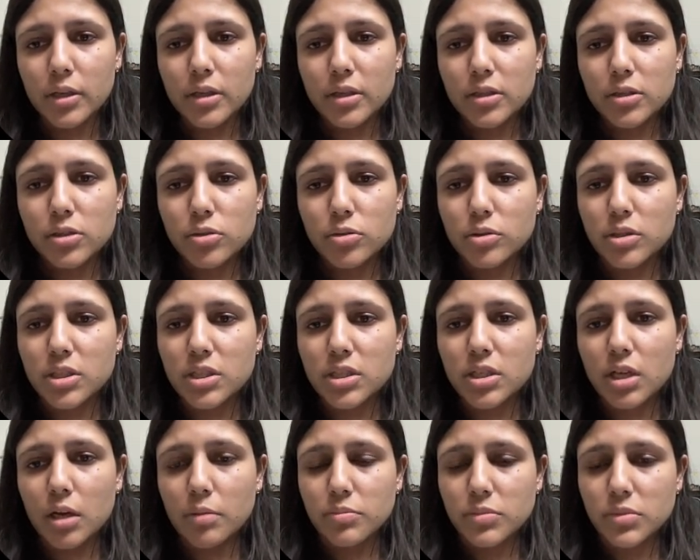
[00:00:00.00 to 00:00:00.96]
So this
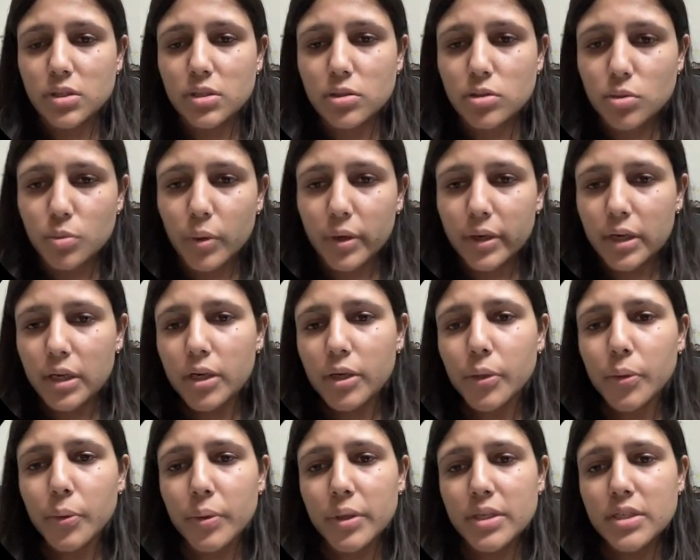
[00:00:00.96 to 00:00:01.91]
comes. So what you'll
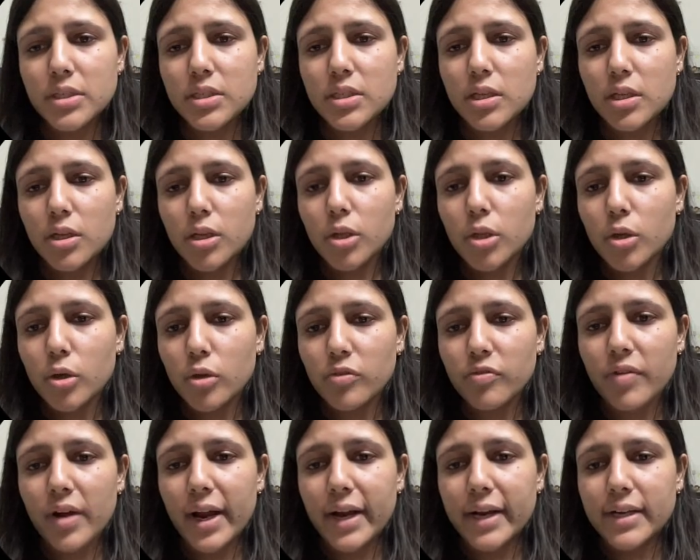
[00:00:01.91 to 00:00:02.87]
do is you'll
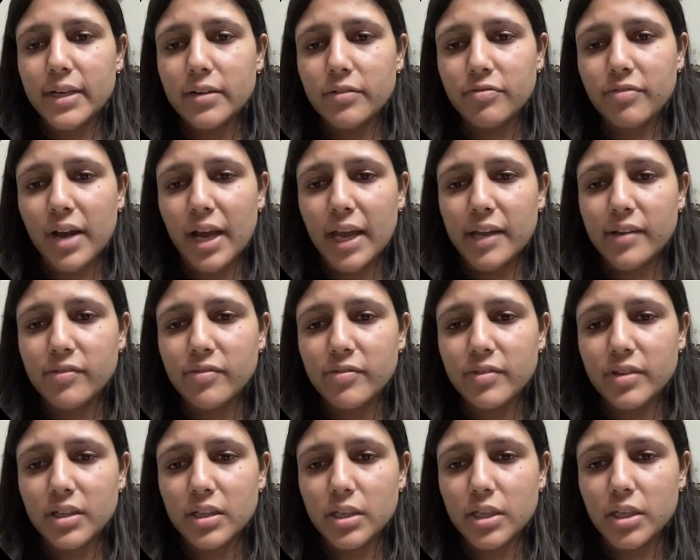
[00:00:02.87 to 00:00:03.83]
find
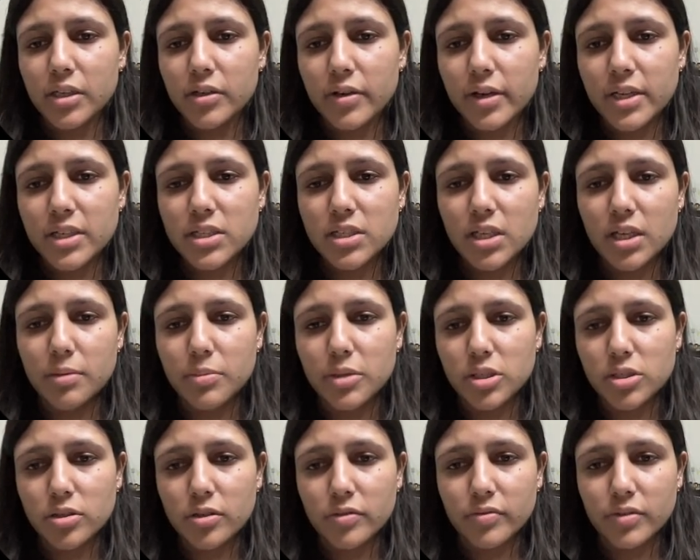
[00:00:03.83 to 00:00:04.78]
5 nearest
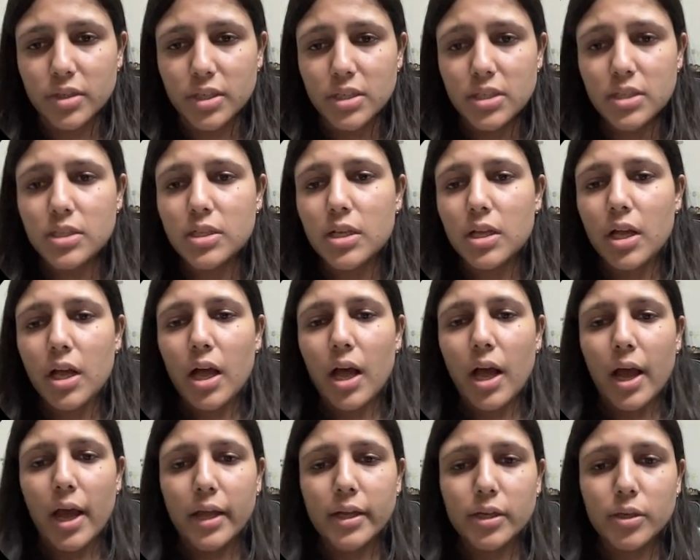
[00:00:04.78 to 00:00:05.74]
neighbors of this,
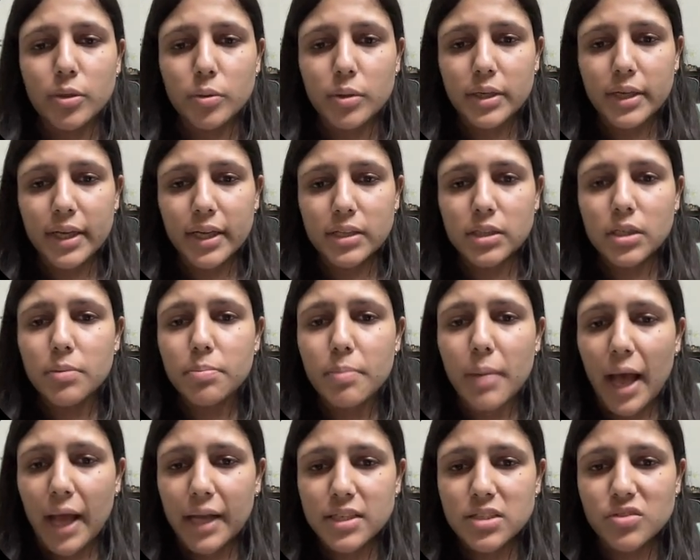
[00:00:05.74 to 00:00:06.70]
and you will take the
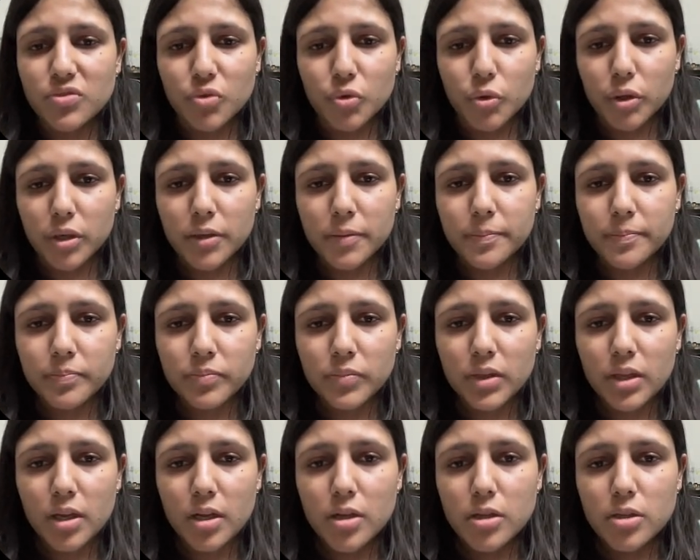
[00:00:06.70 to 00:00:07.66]
max vote.
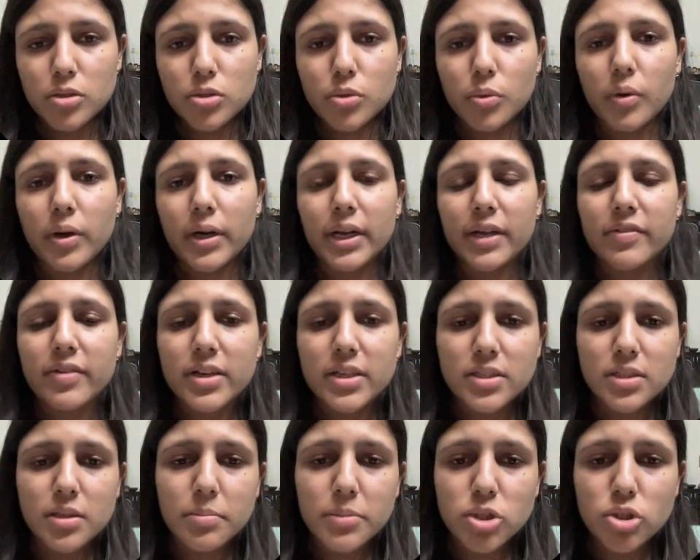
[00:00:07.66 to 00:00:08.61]
So whatever
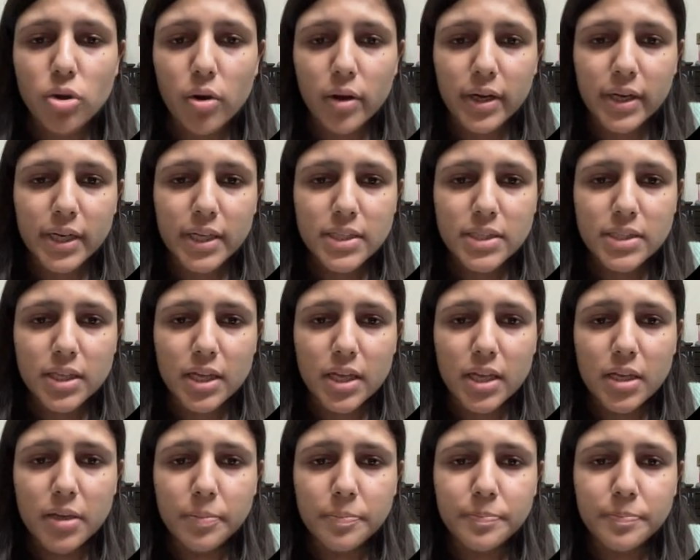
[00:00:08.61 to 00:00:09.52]
is the majority saying,